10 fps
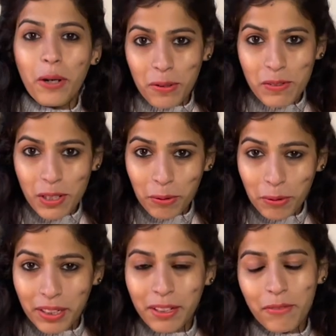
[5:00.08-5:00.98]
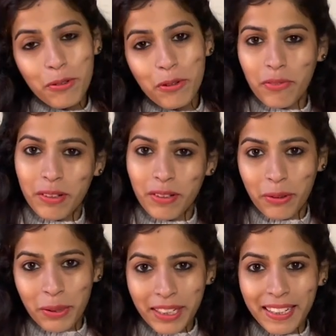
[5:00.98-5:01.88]
of South Indian food,
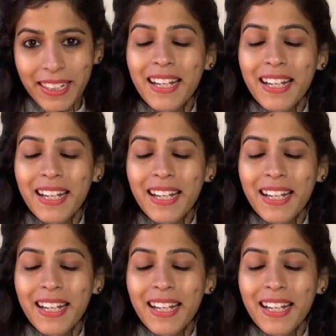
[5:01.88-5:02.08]
okay?